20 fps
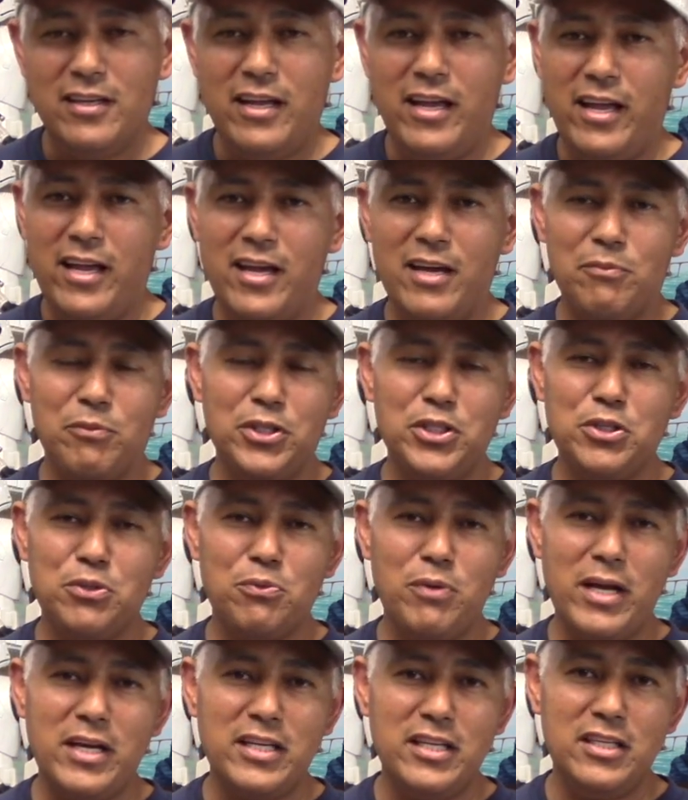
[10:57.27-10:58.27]
and when you're
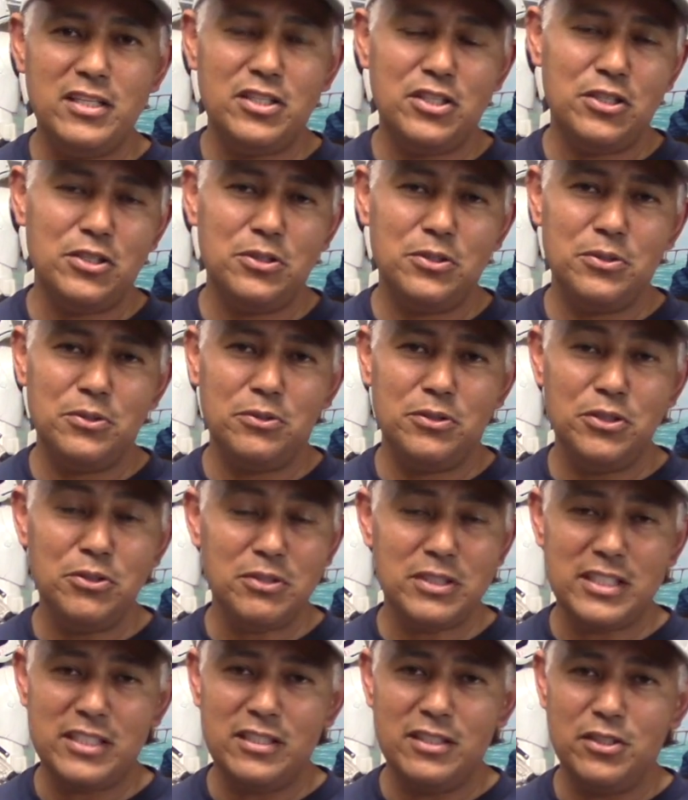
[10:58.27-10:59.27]
ready to
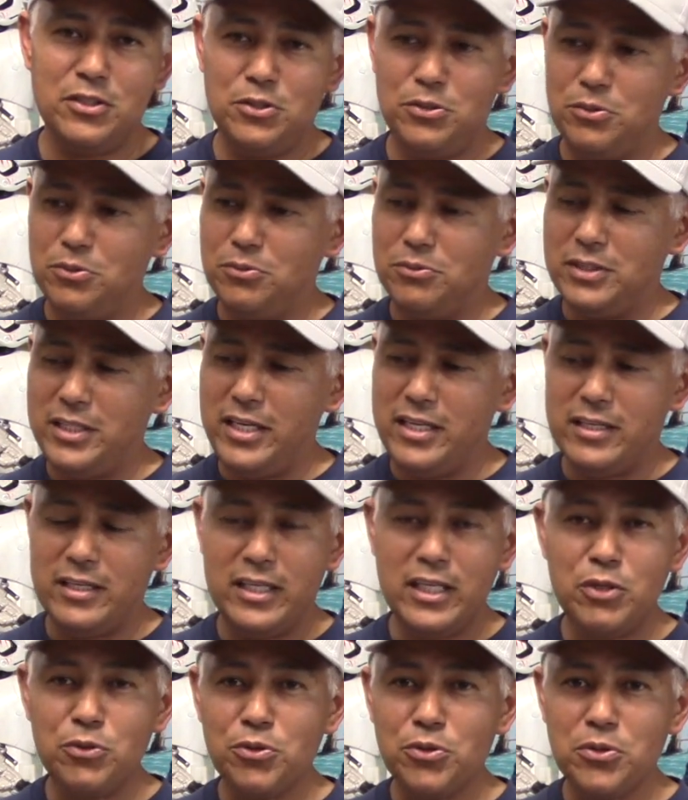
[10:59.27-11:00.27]
use it, you
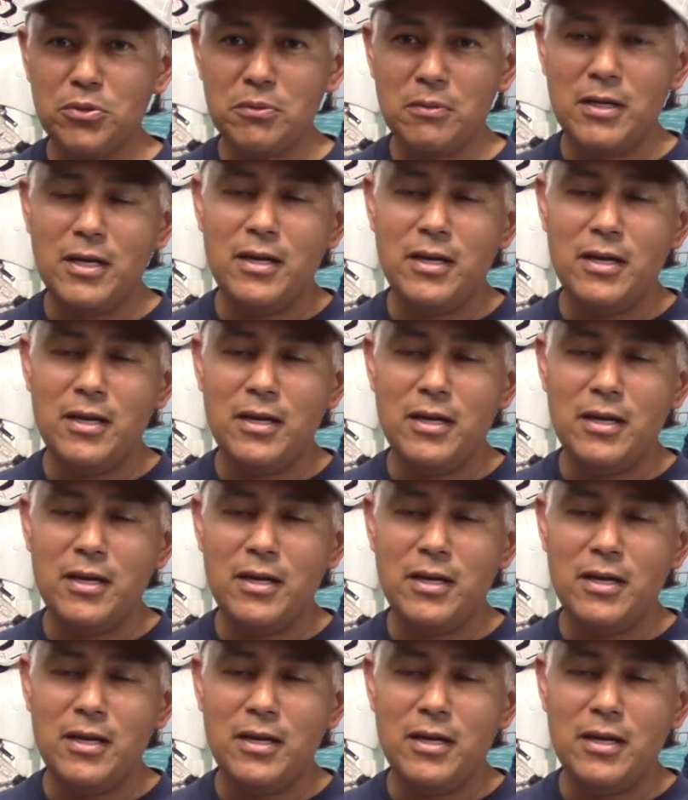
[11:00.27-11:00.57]
take equal